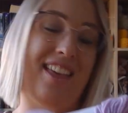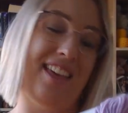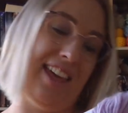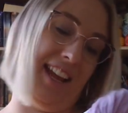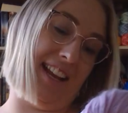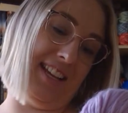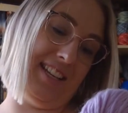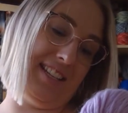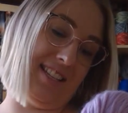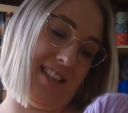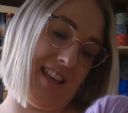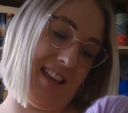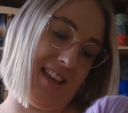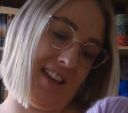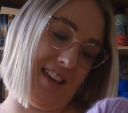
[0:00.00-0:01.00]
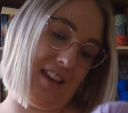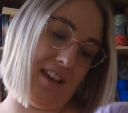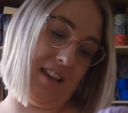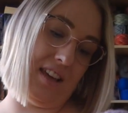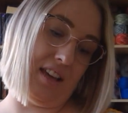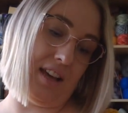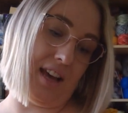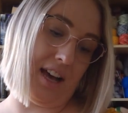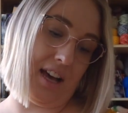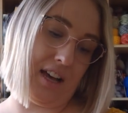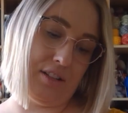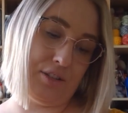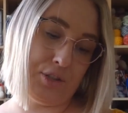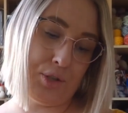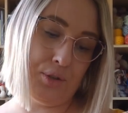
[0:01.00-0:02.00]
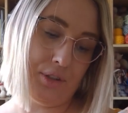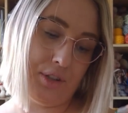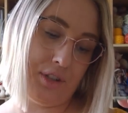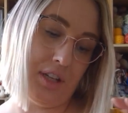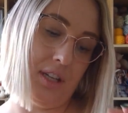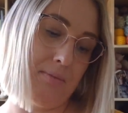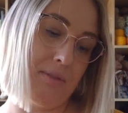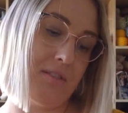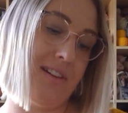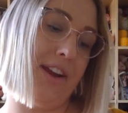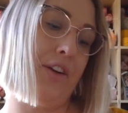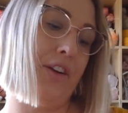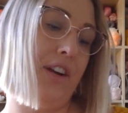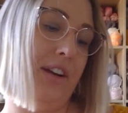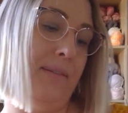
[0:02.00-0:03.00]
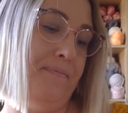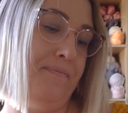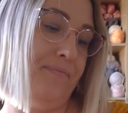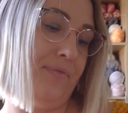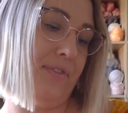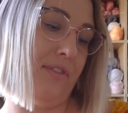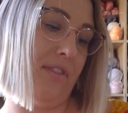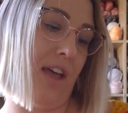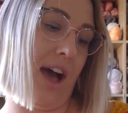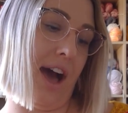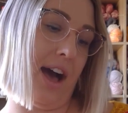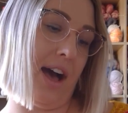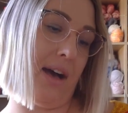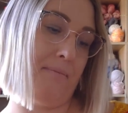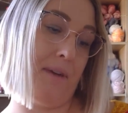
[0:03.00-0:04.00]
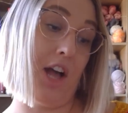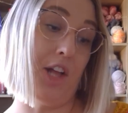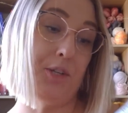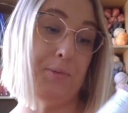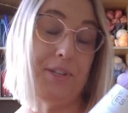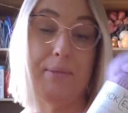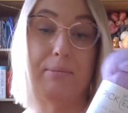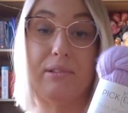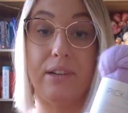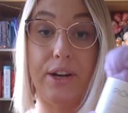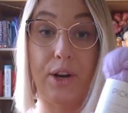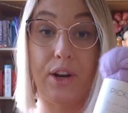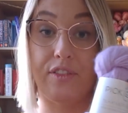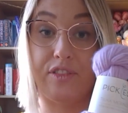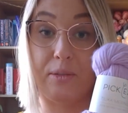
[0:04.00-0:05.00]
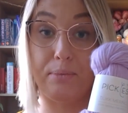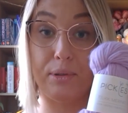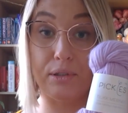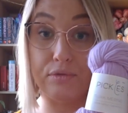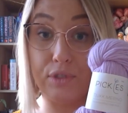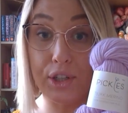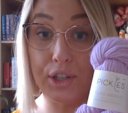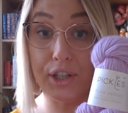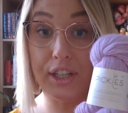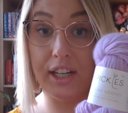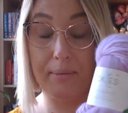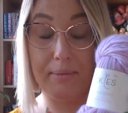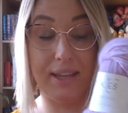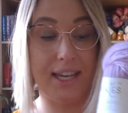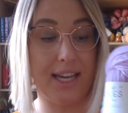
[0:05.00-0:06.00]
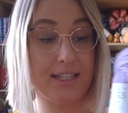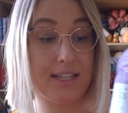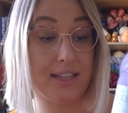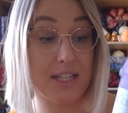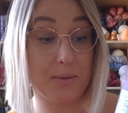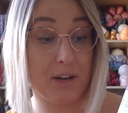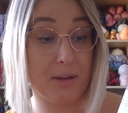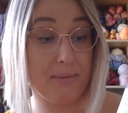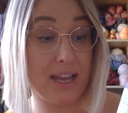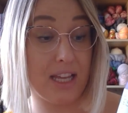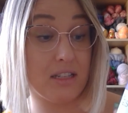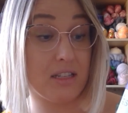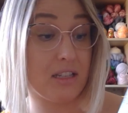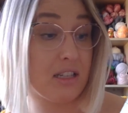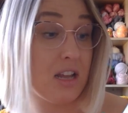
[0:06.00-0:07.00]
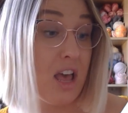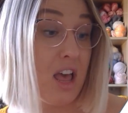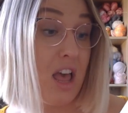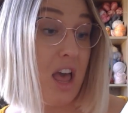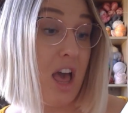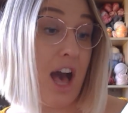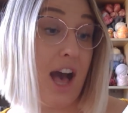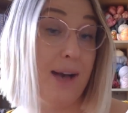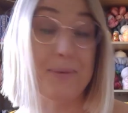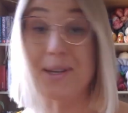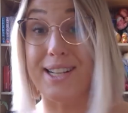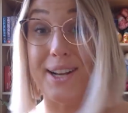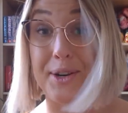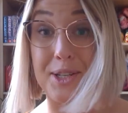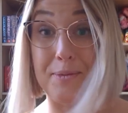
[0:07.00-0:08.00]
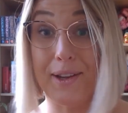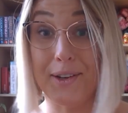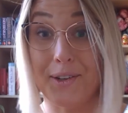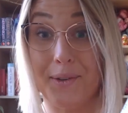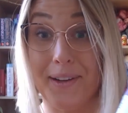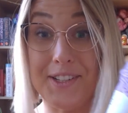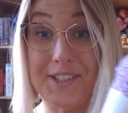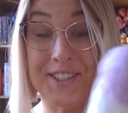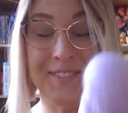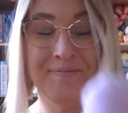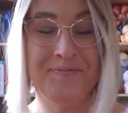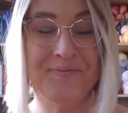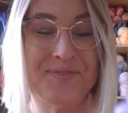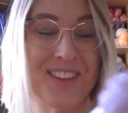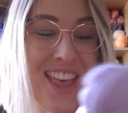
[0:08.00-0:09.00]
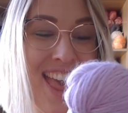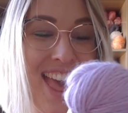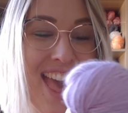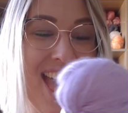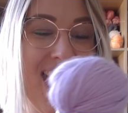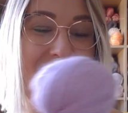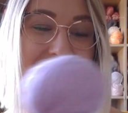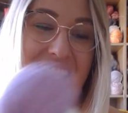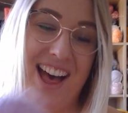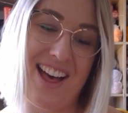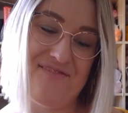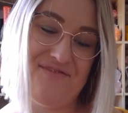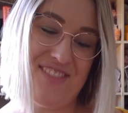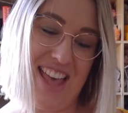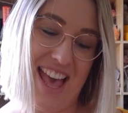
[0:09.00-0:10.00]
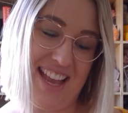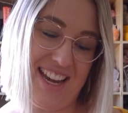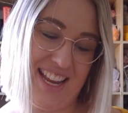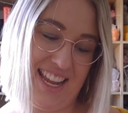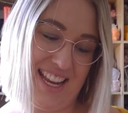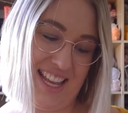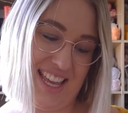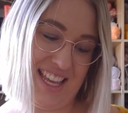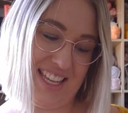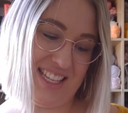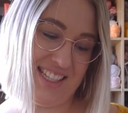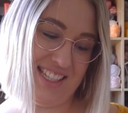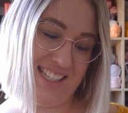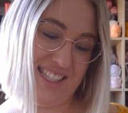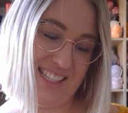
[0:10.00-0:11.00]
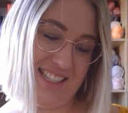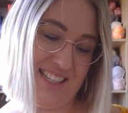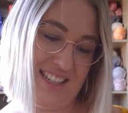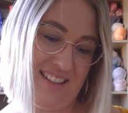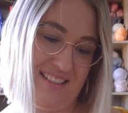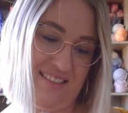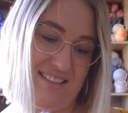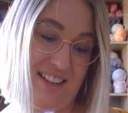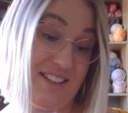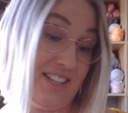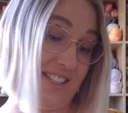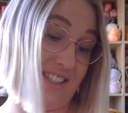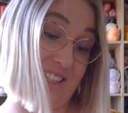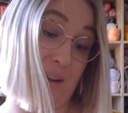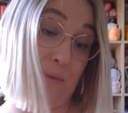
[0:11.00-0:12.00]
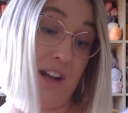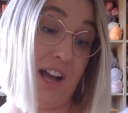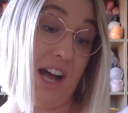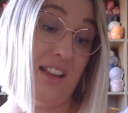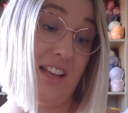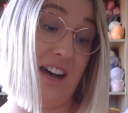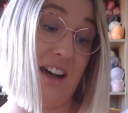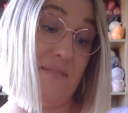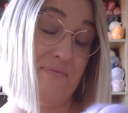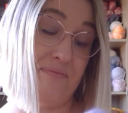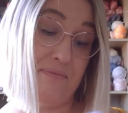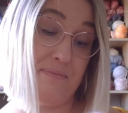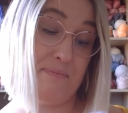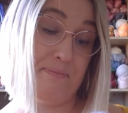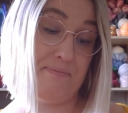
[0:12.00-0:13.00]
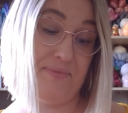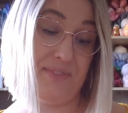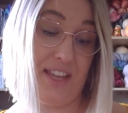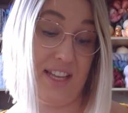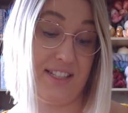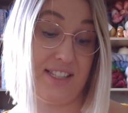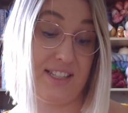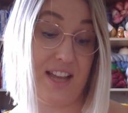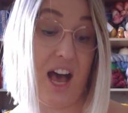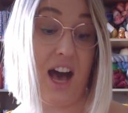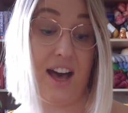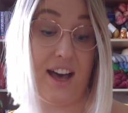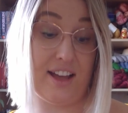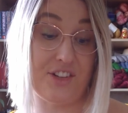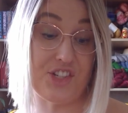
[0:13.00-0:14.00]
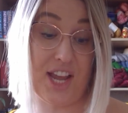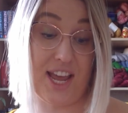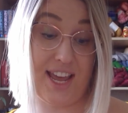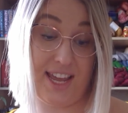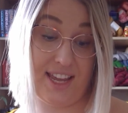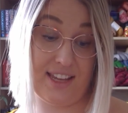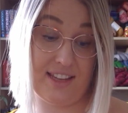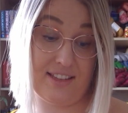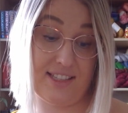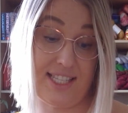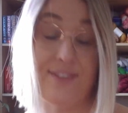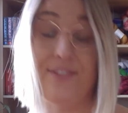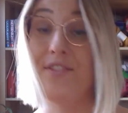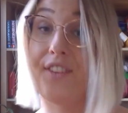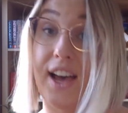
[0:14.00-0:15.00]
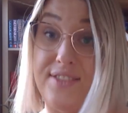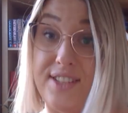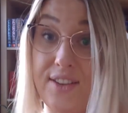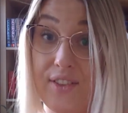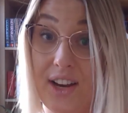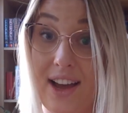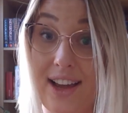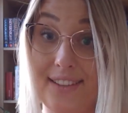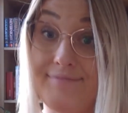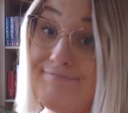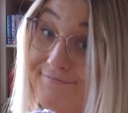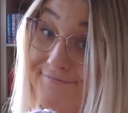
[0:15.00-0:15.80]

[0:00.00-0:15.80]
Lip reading: It is the Tuk Merino, 100% Merino from Peru. I'm guessing that's what it means, because I don't speak Norwegian. And it doesn't say what color. It's RJ7579.